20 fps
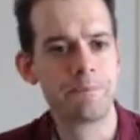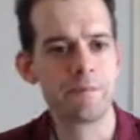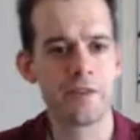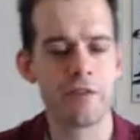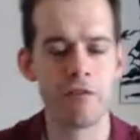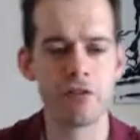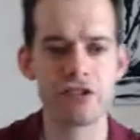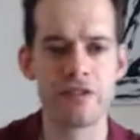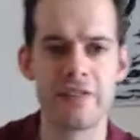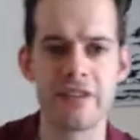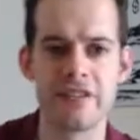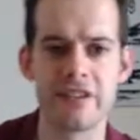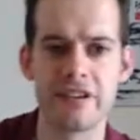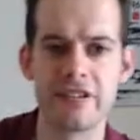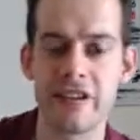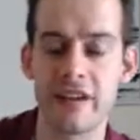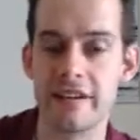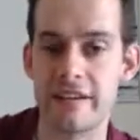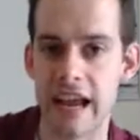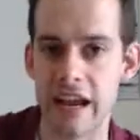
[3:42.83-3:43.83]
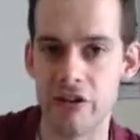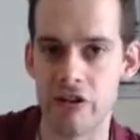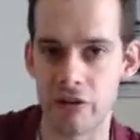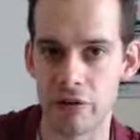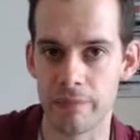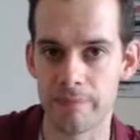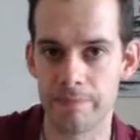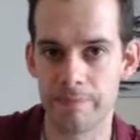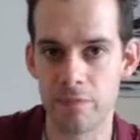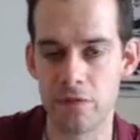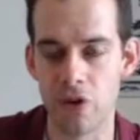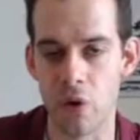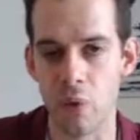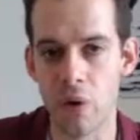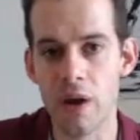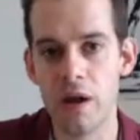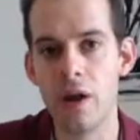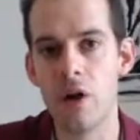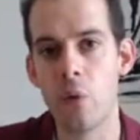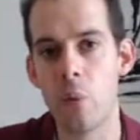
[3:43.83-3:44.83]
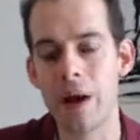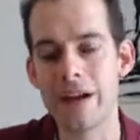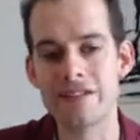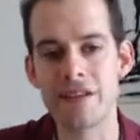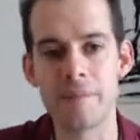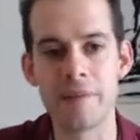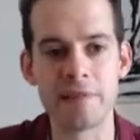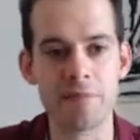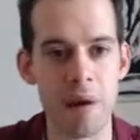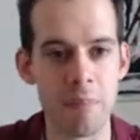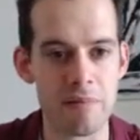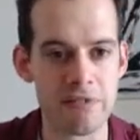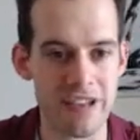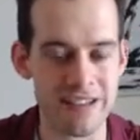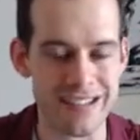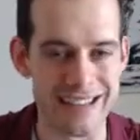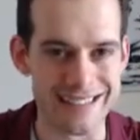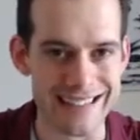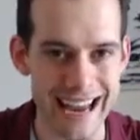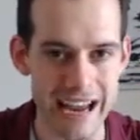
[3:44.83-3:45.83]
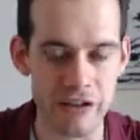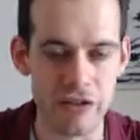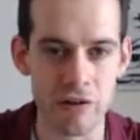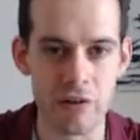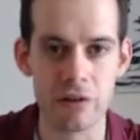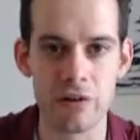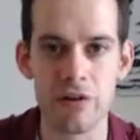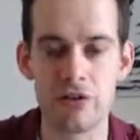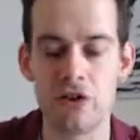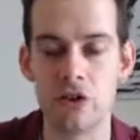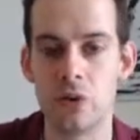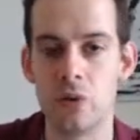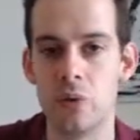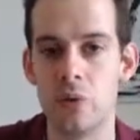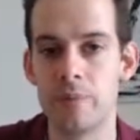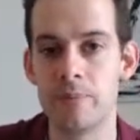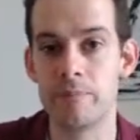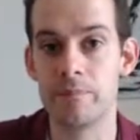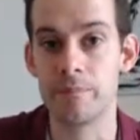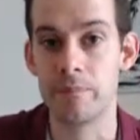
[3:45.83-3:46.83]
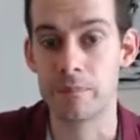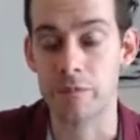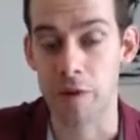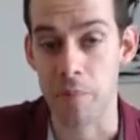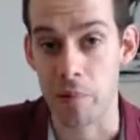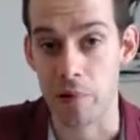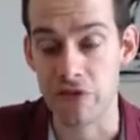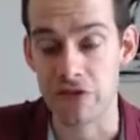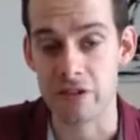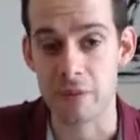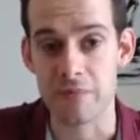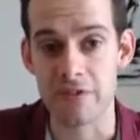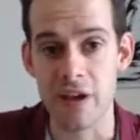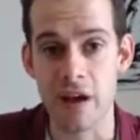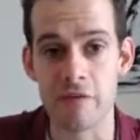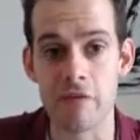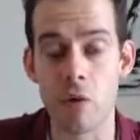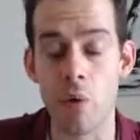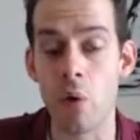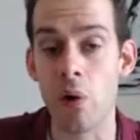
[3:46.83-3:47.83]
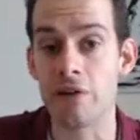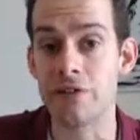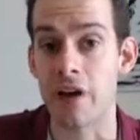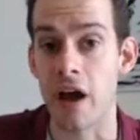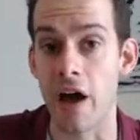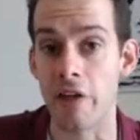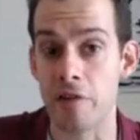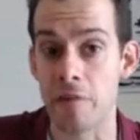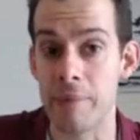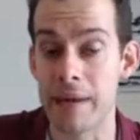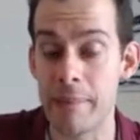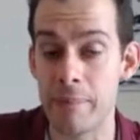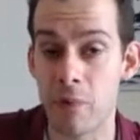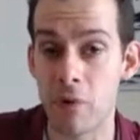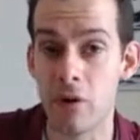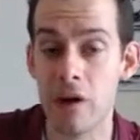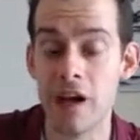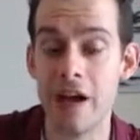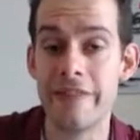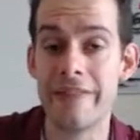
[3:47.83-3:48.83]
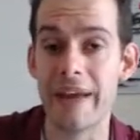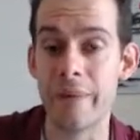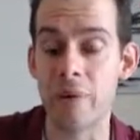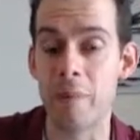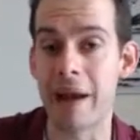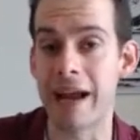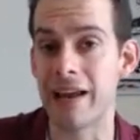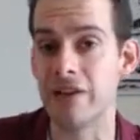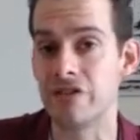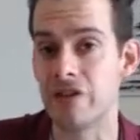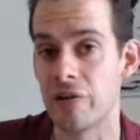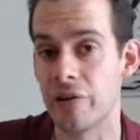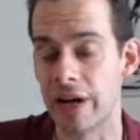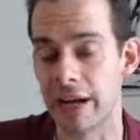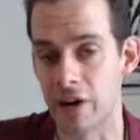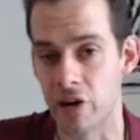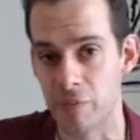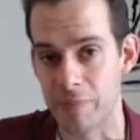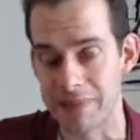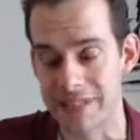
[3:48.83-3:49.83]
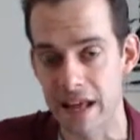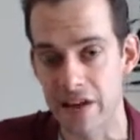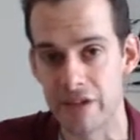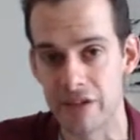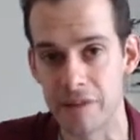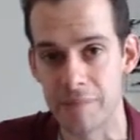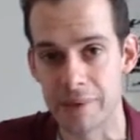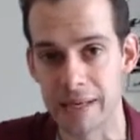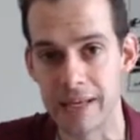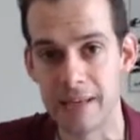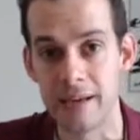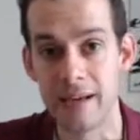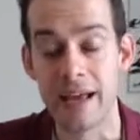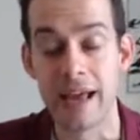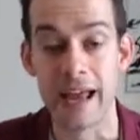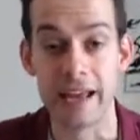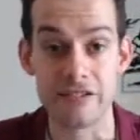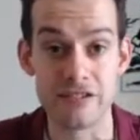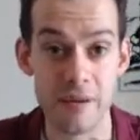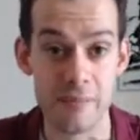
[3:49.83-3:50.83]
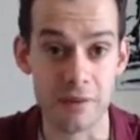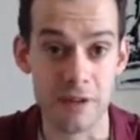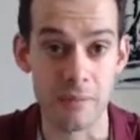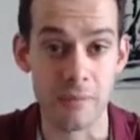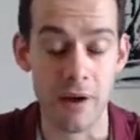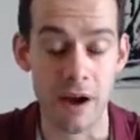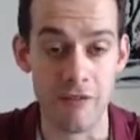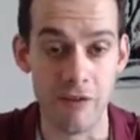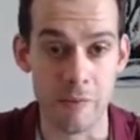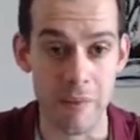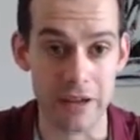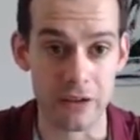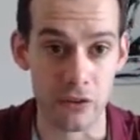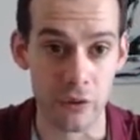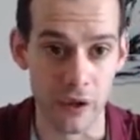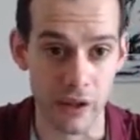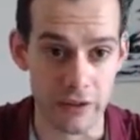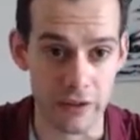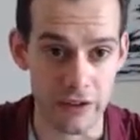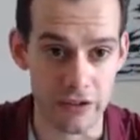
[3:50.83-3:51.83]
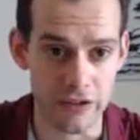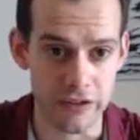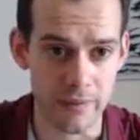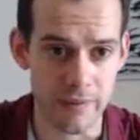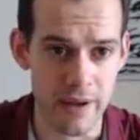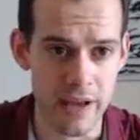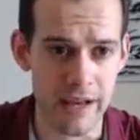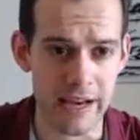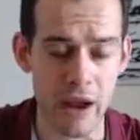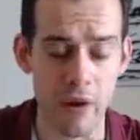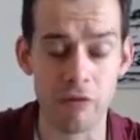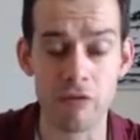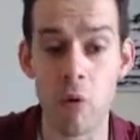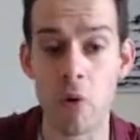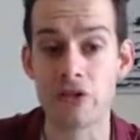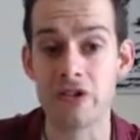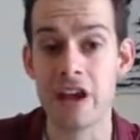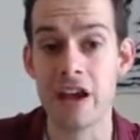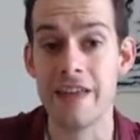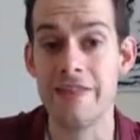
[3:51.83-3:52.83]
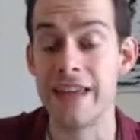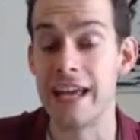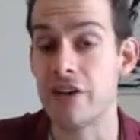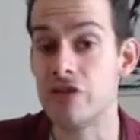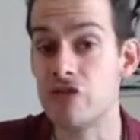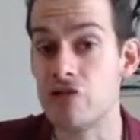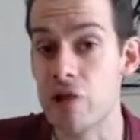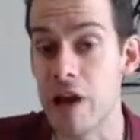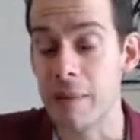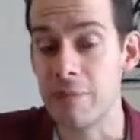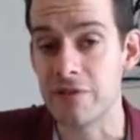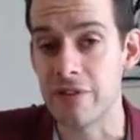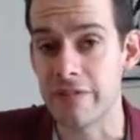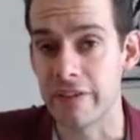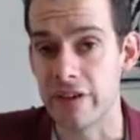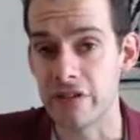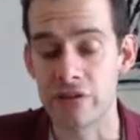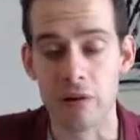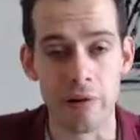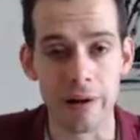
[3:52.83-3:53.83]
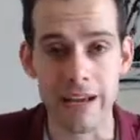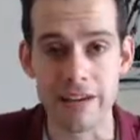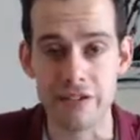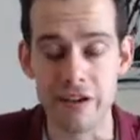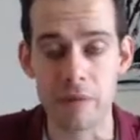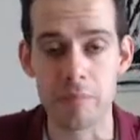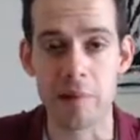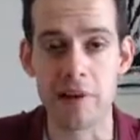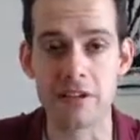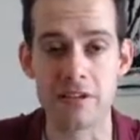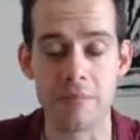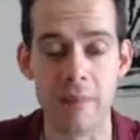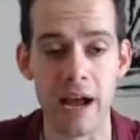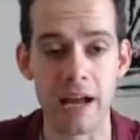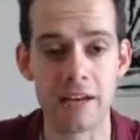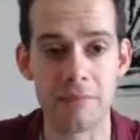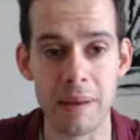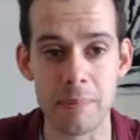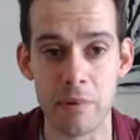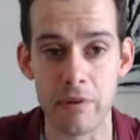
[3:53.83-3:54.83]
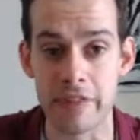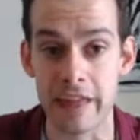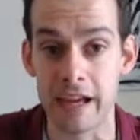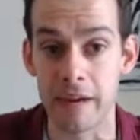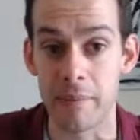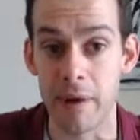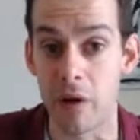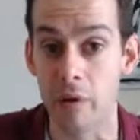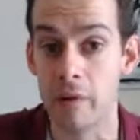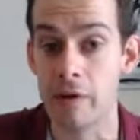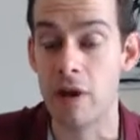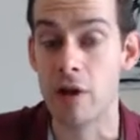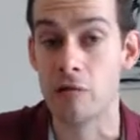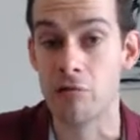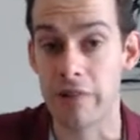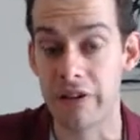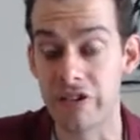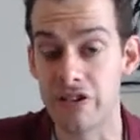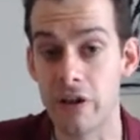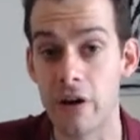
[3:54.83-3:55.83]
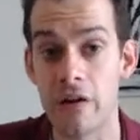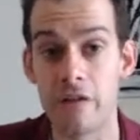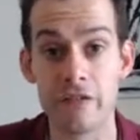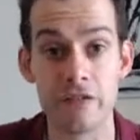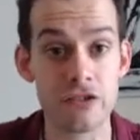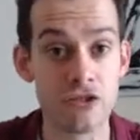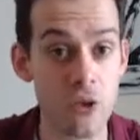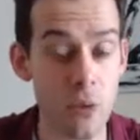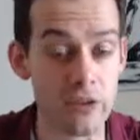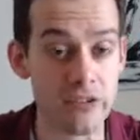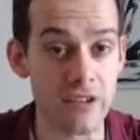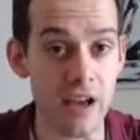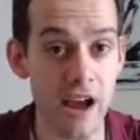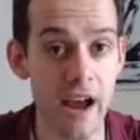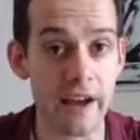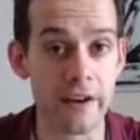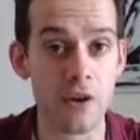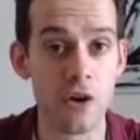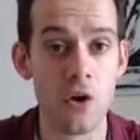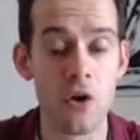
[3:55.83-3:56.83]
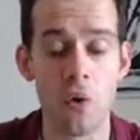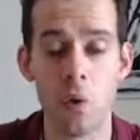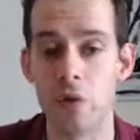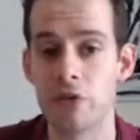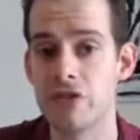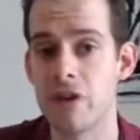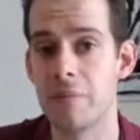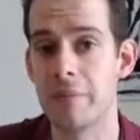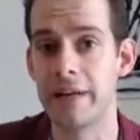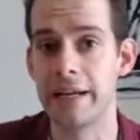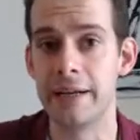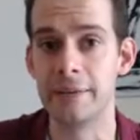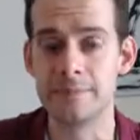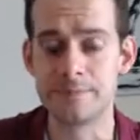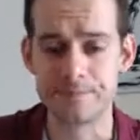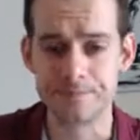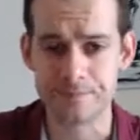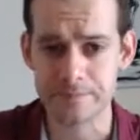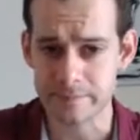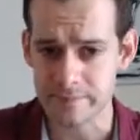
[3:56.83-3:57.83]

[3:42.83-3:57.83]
the first of these is danger. So, when something represents a danger to the person themselves or to other people, then we might consider it could potentially be a symptom of a mental illness. Now, of course, the extremes of this are easy to bring to mind. People think about risk of suicide or somebody